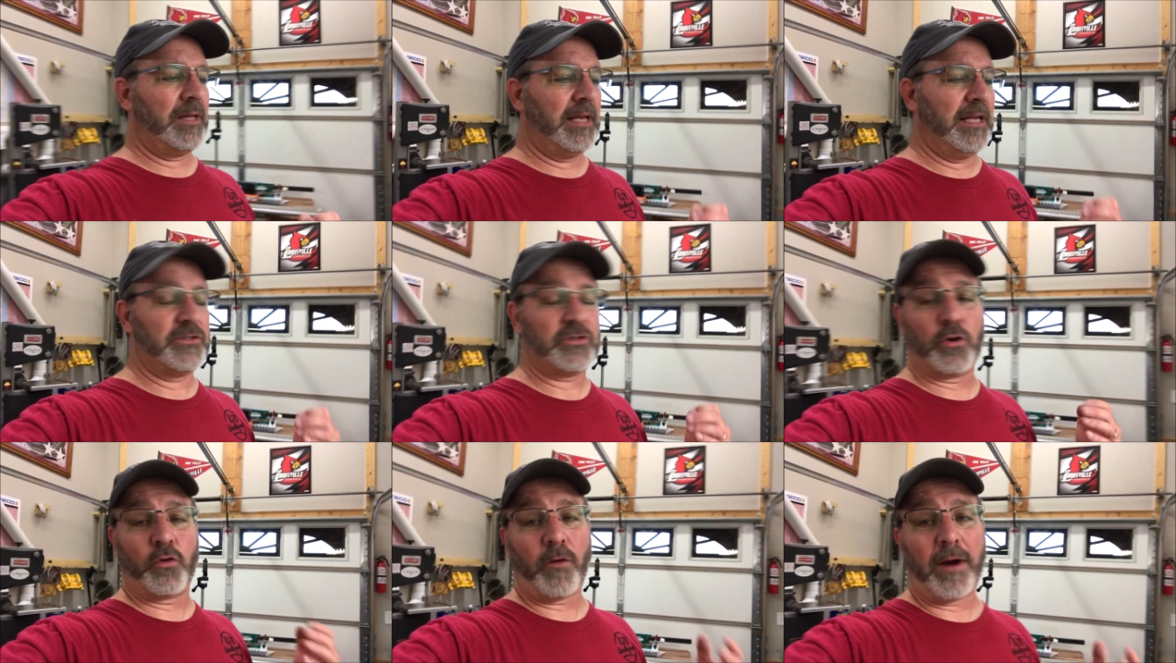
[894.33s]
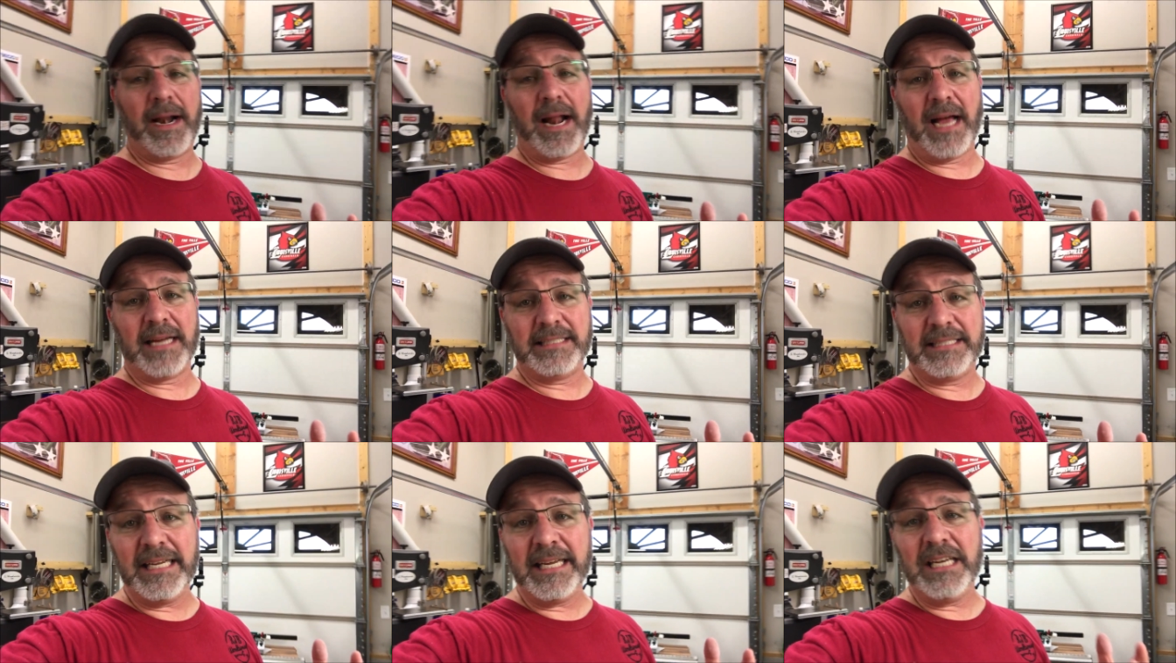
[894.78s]
It's a great
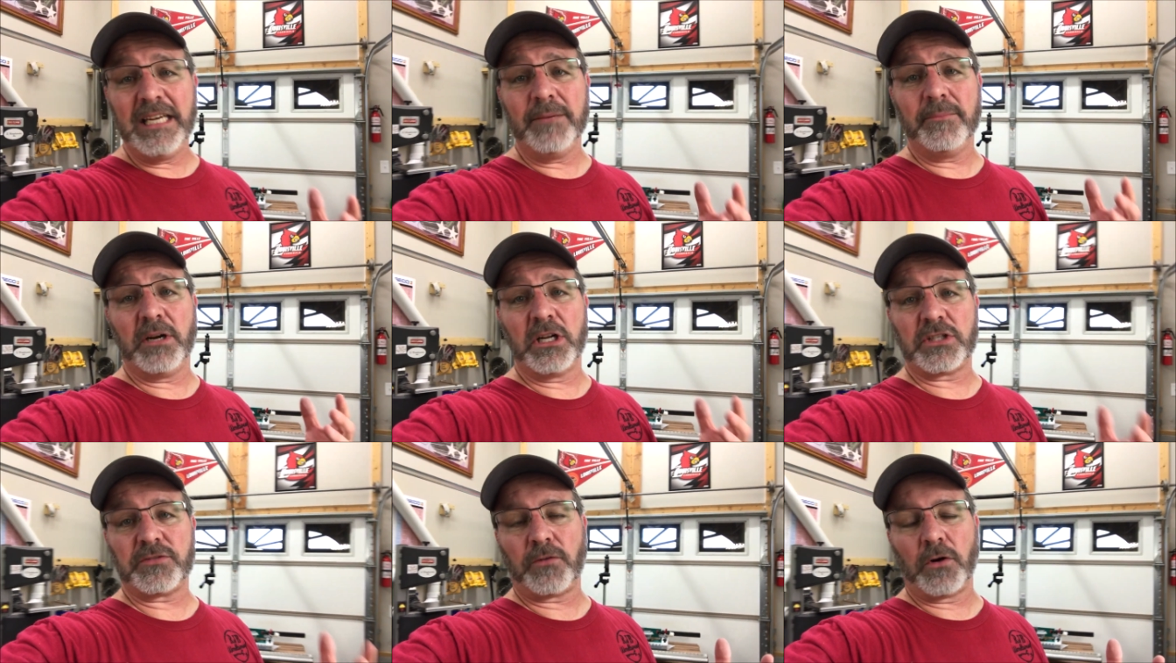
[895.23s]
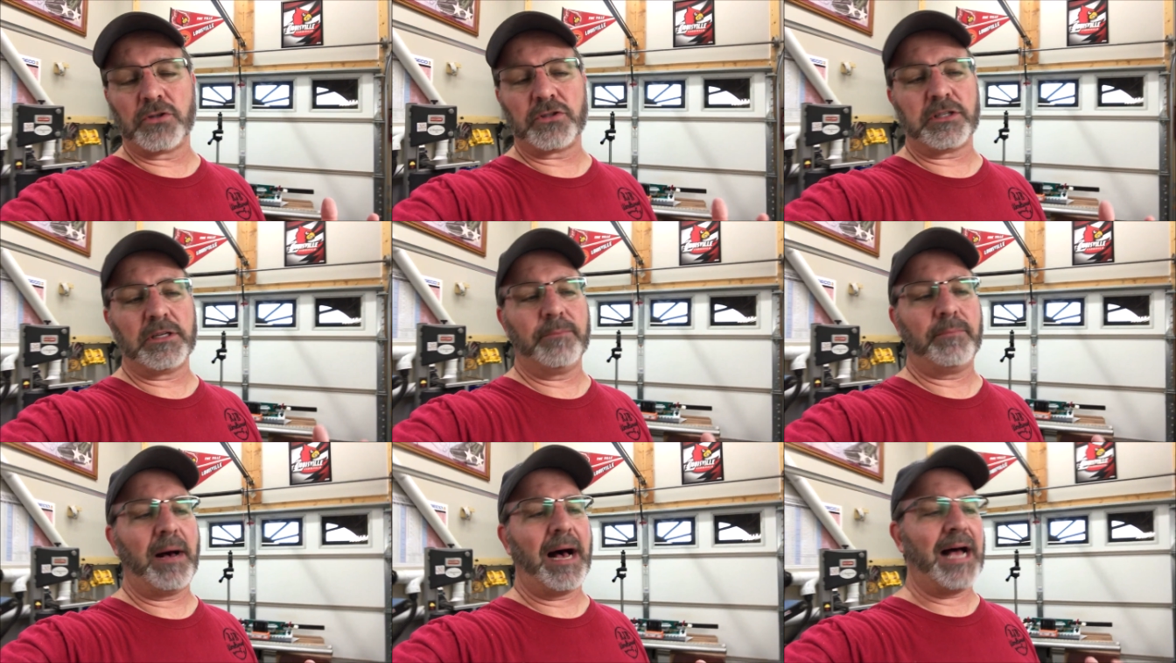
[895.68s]
idea, but it's
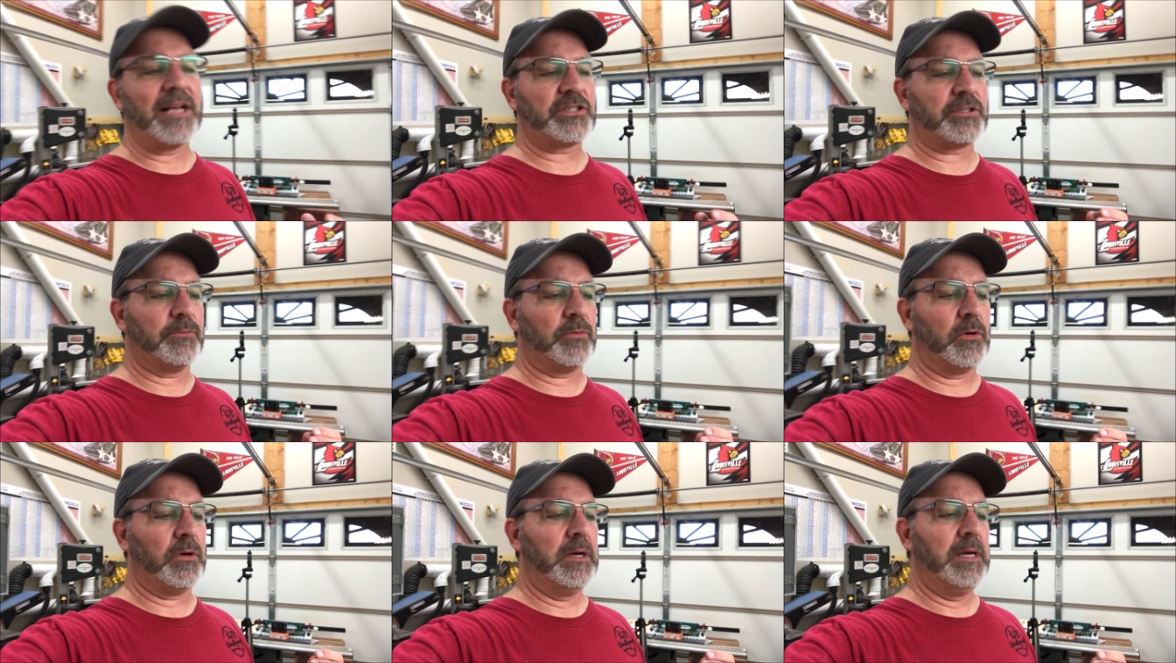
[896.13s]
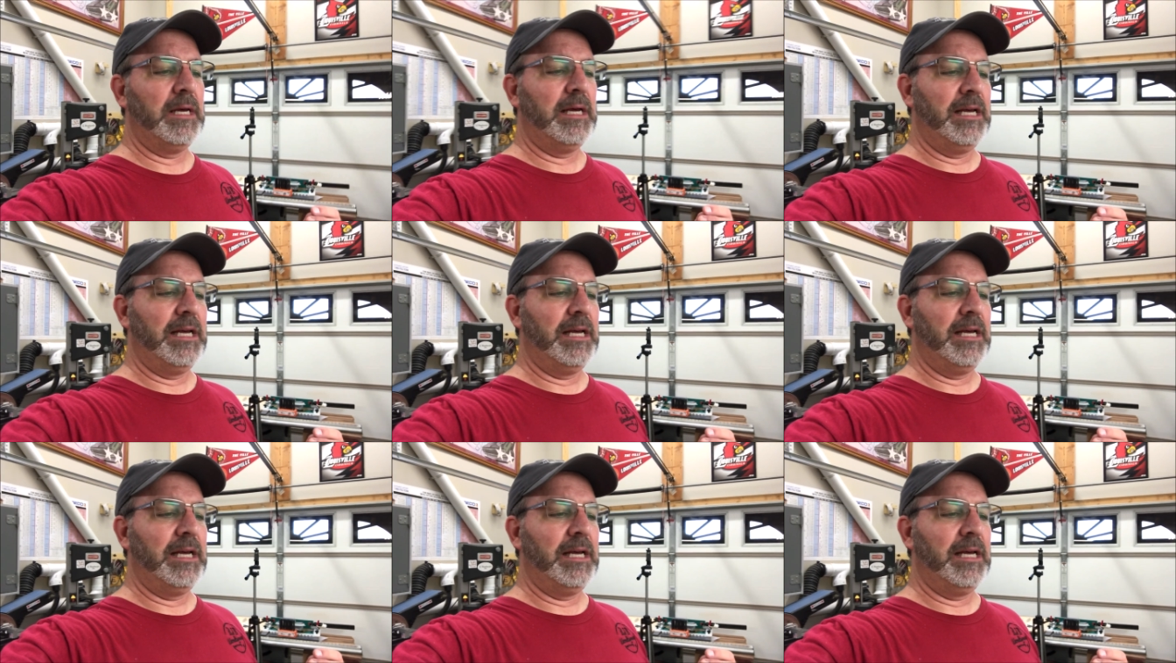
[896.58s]
virtually impossible.